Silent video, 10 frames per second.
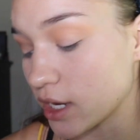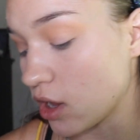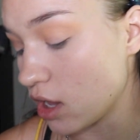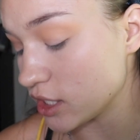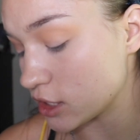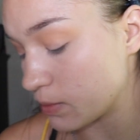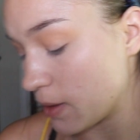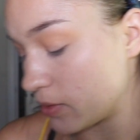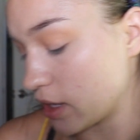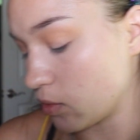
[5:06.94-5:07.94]
and all these
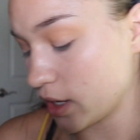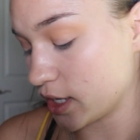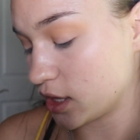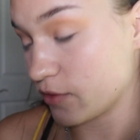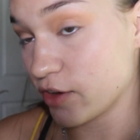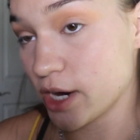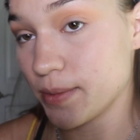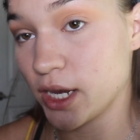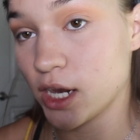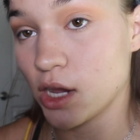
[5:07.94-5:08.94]
people that work at the firm,
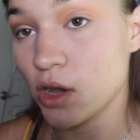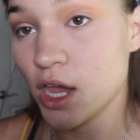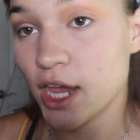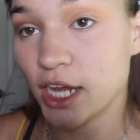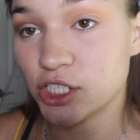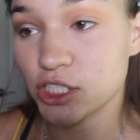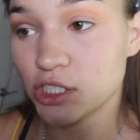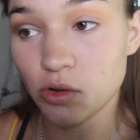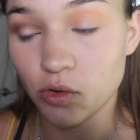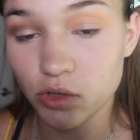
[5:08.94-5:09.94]
and you know, it's just
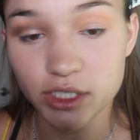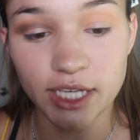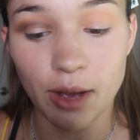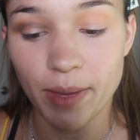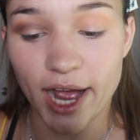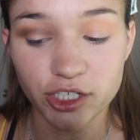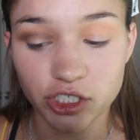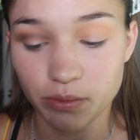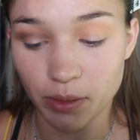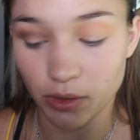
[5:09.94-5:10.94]
so cool to see how
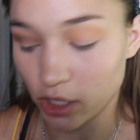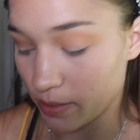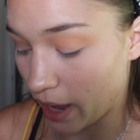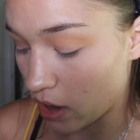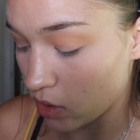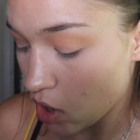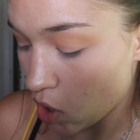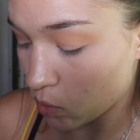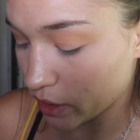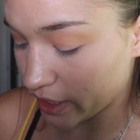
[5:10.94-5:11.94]
passionate people are
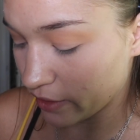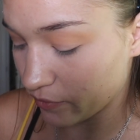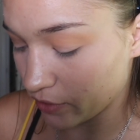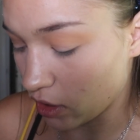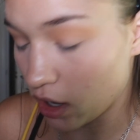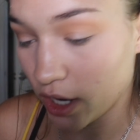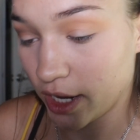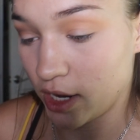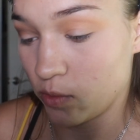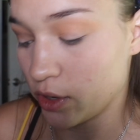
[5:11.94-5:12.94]
about working for
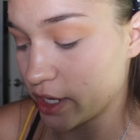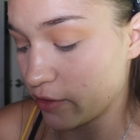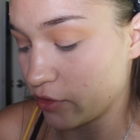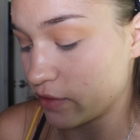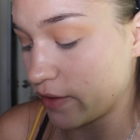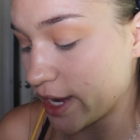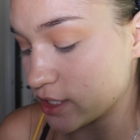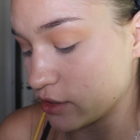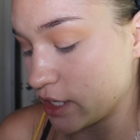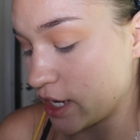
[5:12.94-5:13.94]
audit and working for
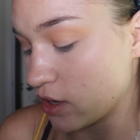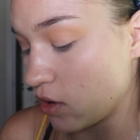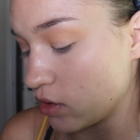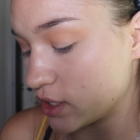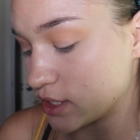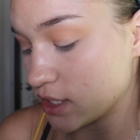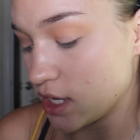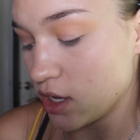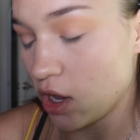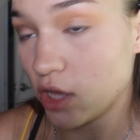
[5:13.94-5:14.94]
advisory and all this
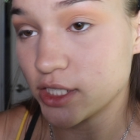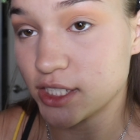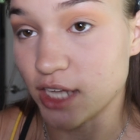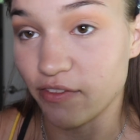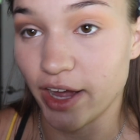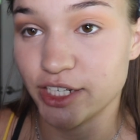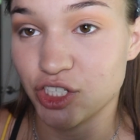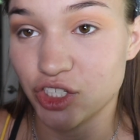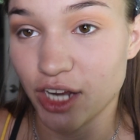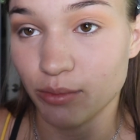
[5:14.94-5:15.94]

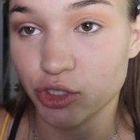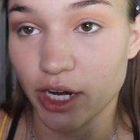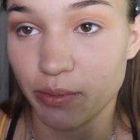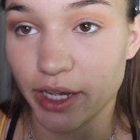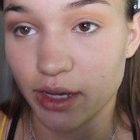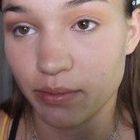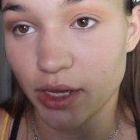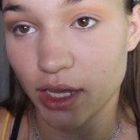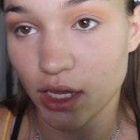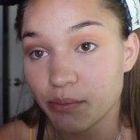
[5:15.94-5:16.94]
stuff. I'm trying to pick up
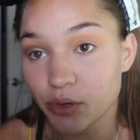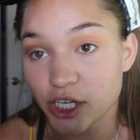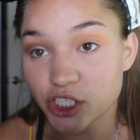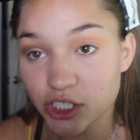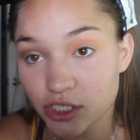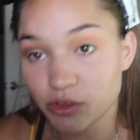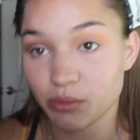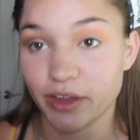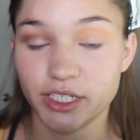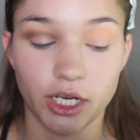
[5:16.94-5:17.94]
my brush,
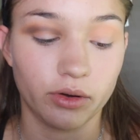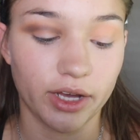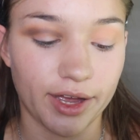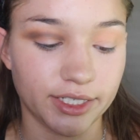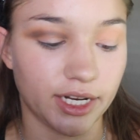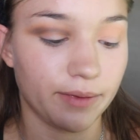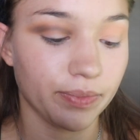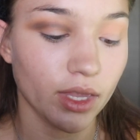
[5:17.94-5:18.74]
my tip. I did it.